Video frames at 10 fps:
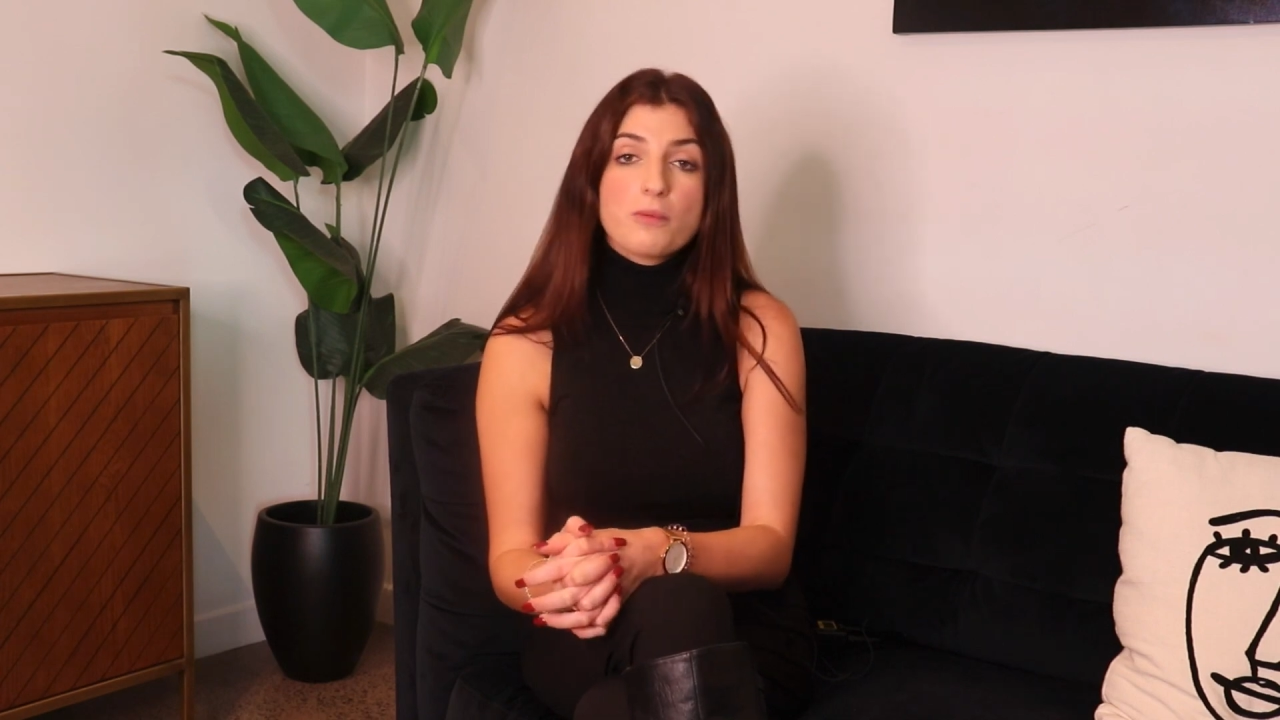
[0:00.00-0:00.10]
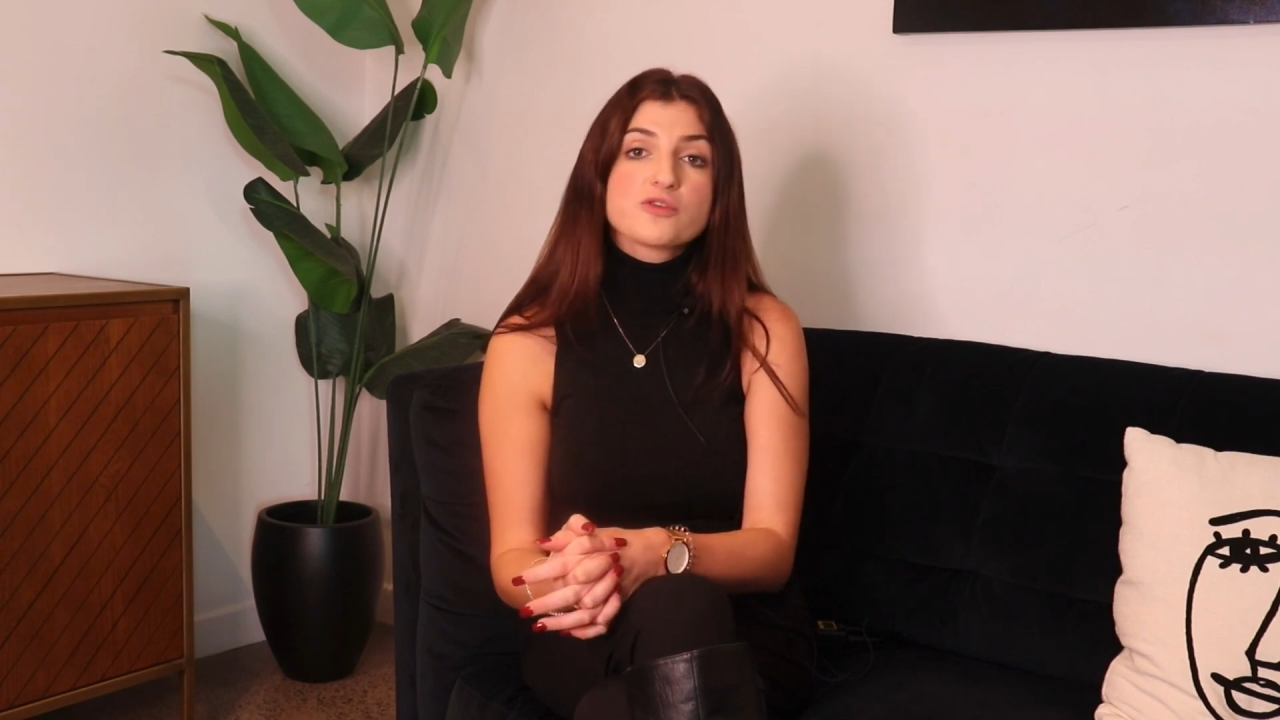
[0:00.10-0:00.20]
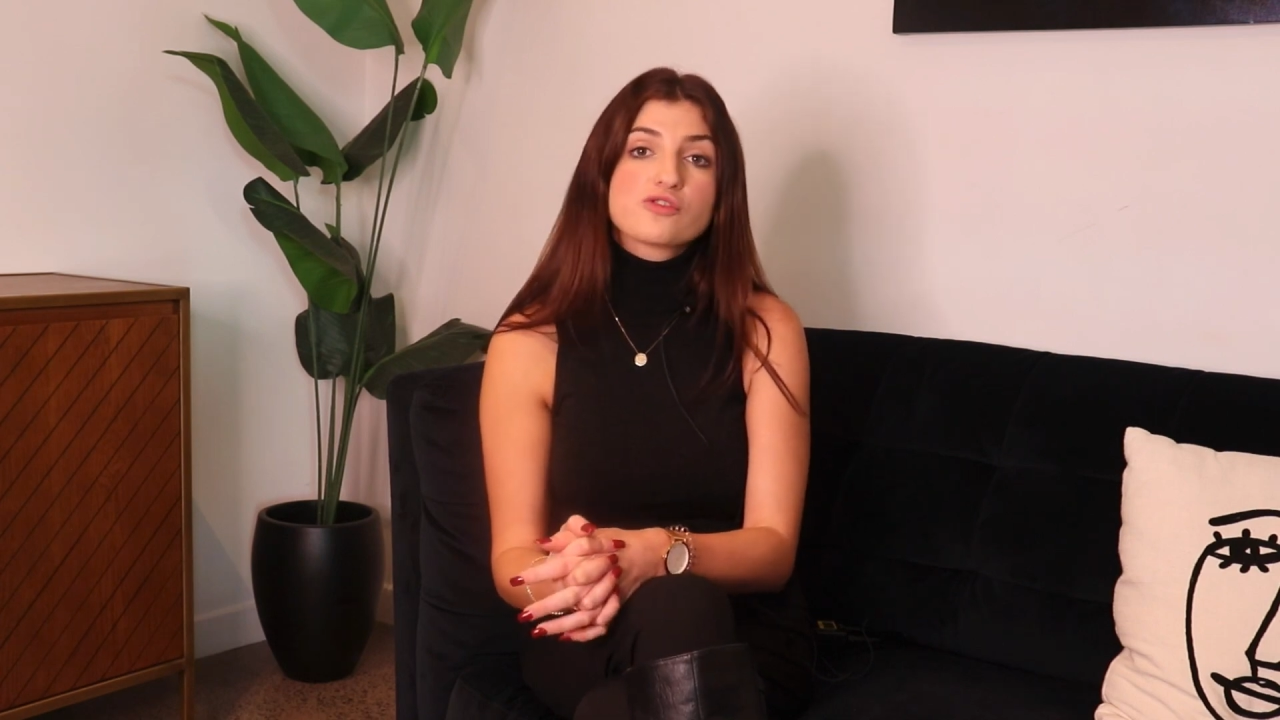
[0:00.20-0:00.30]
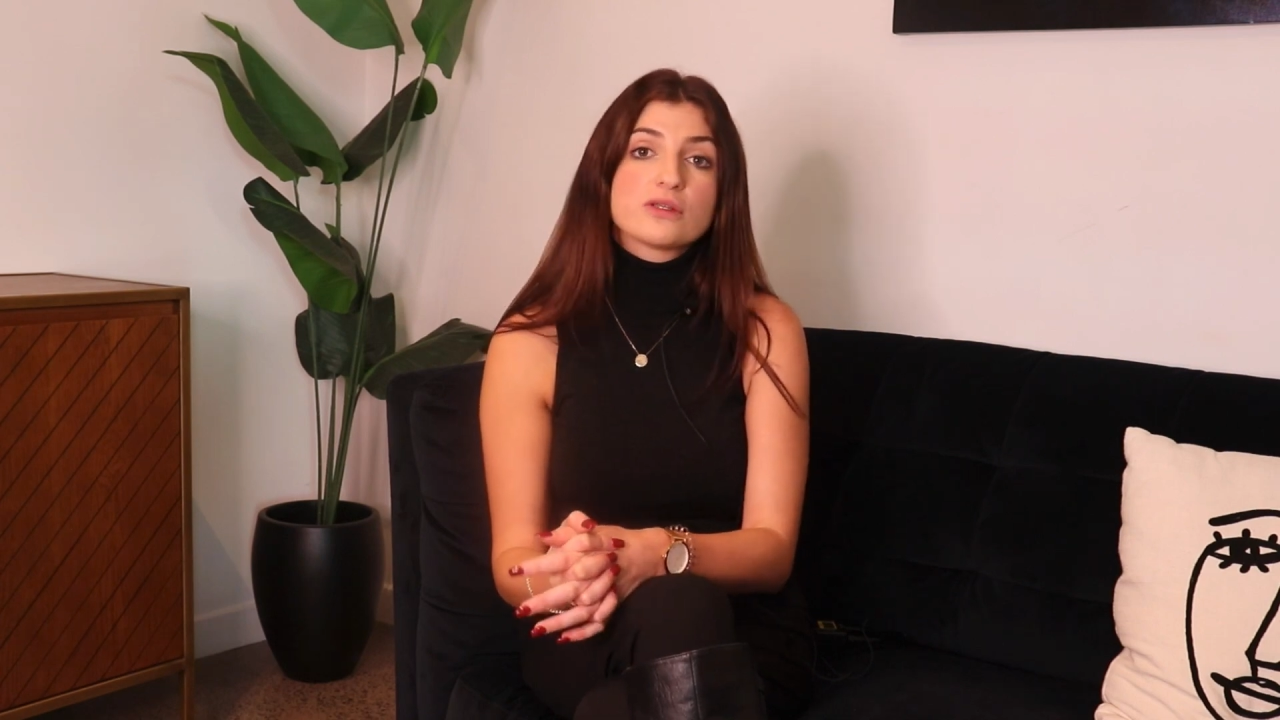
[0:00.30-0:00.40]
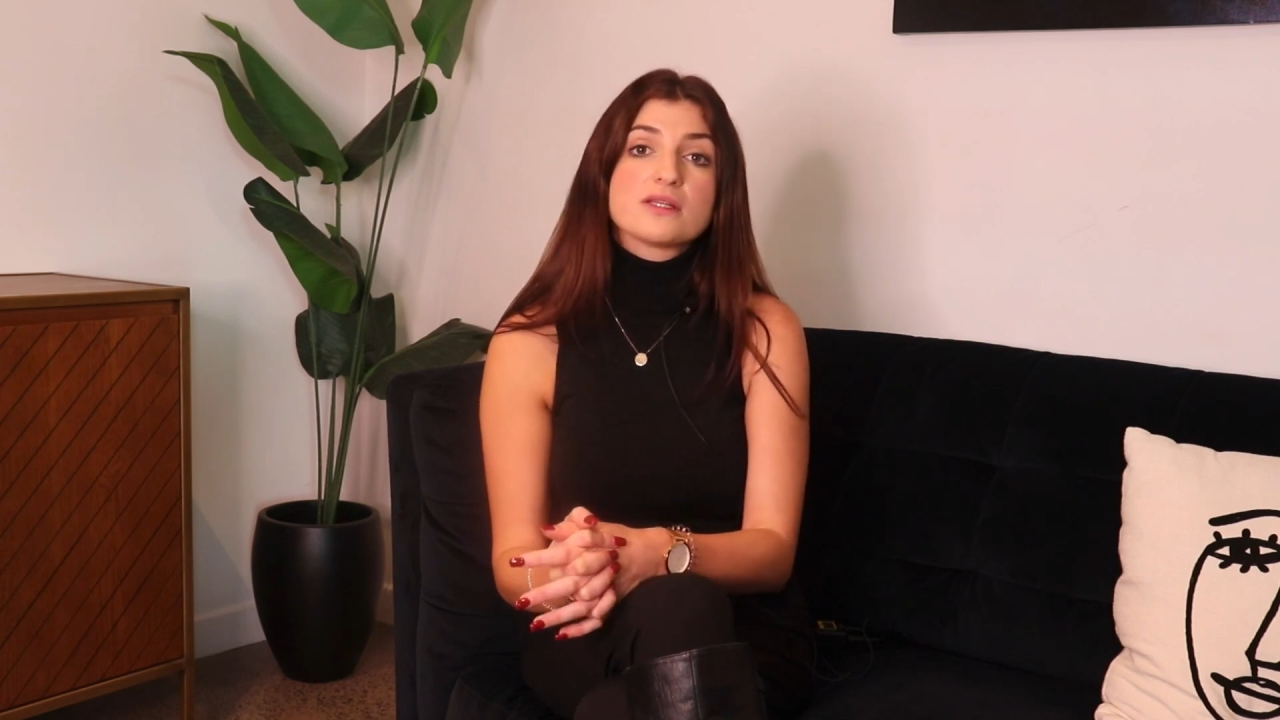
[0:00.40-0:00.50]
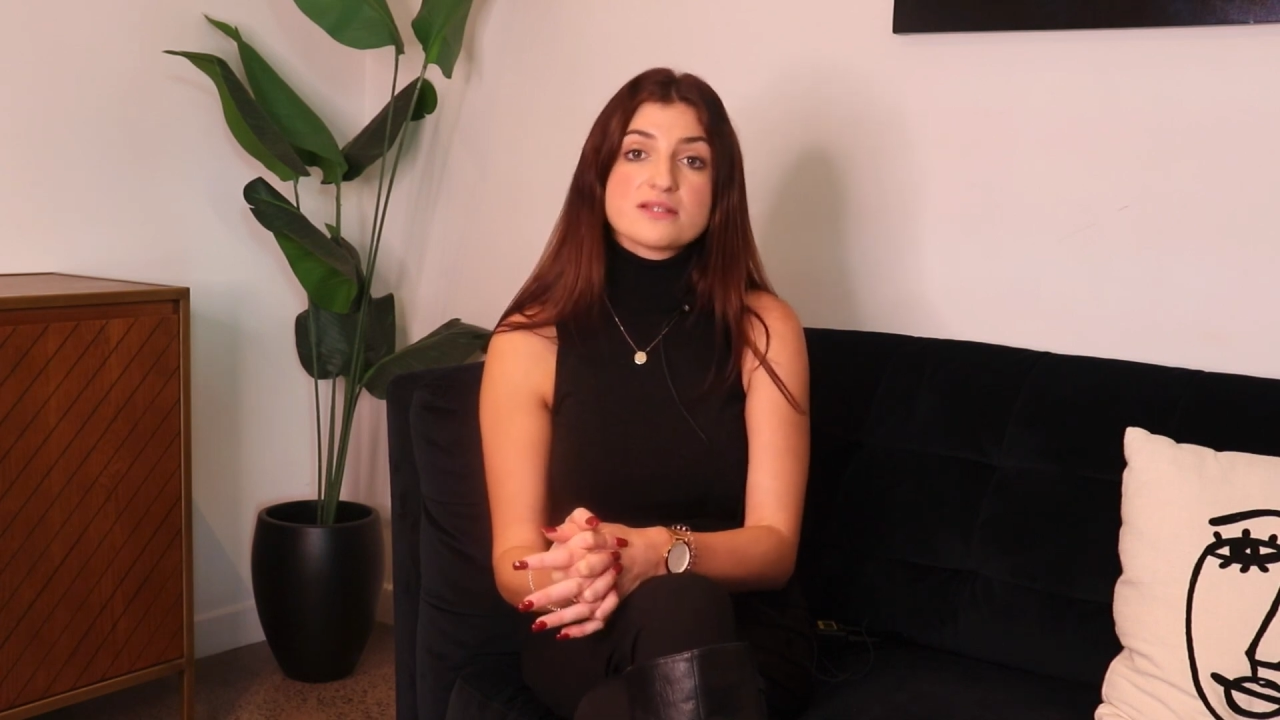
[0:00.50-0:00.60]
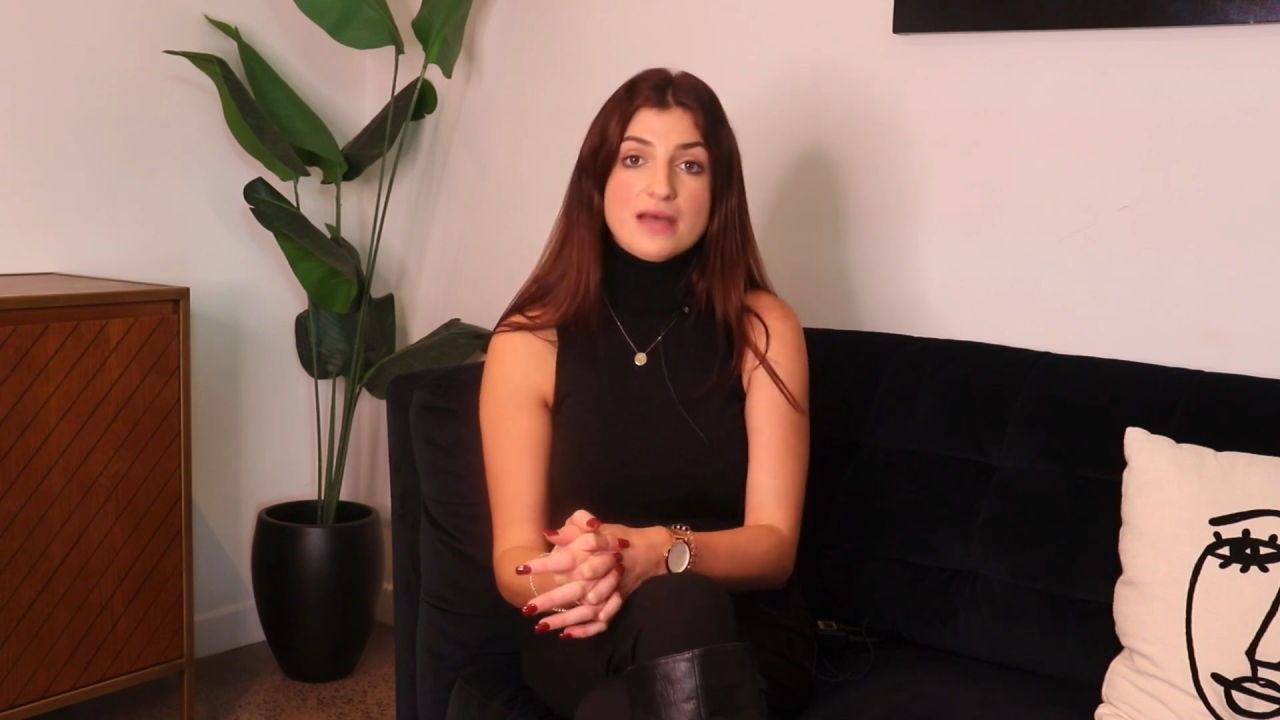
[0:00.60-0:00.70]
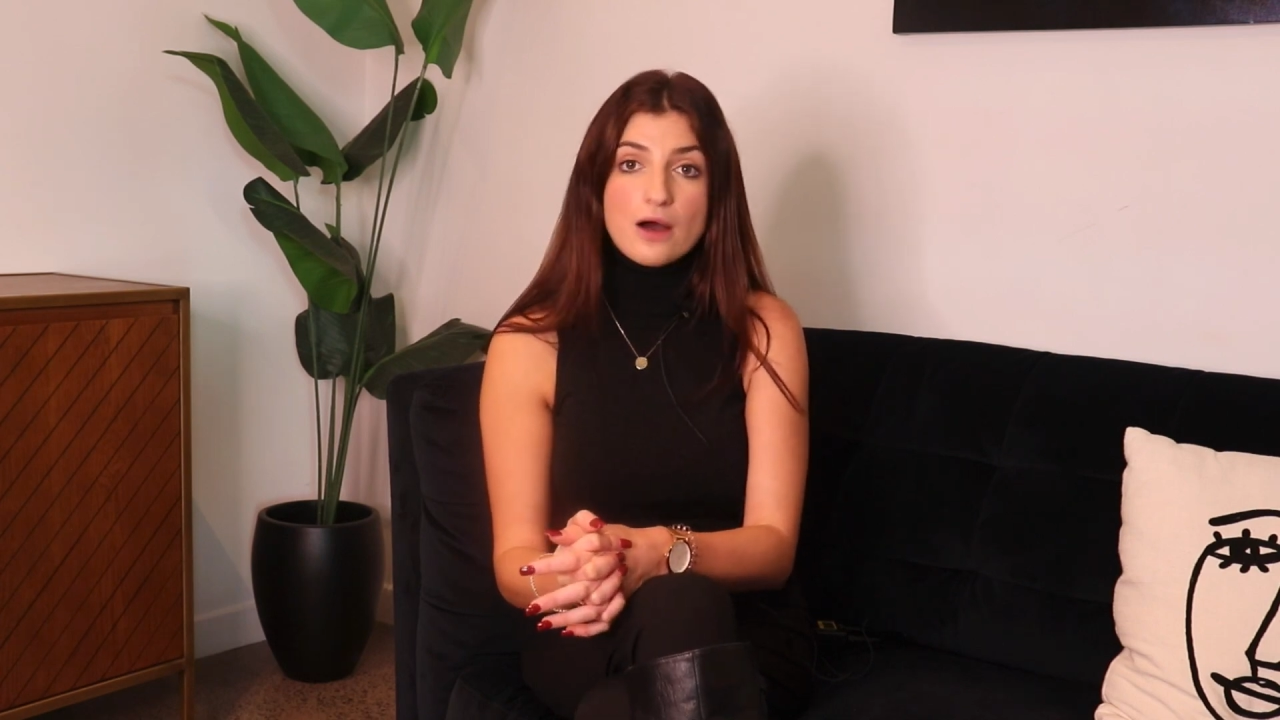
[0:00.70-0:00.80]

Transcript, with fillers: opportunities